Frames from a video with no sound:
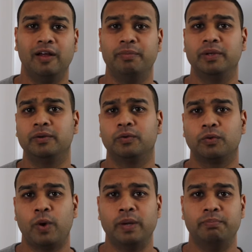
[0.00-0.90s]
I've been
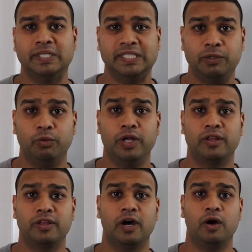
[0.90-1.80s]
quite busy
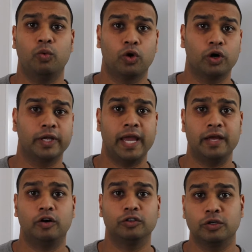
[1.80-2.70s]
with work
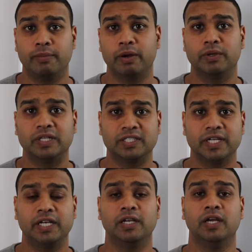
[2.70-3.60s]
and also my real
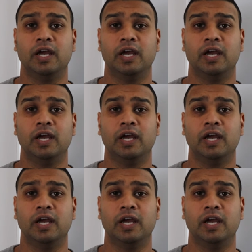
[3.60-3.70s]
estate.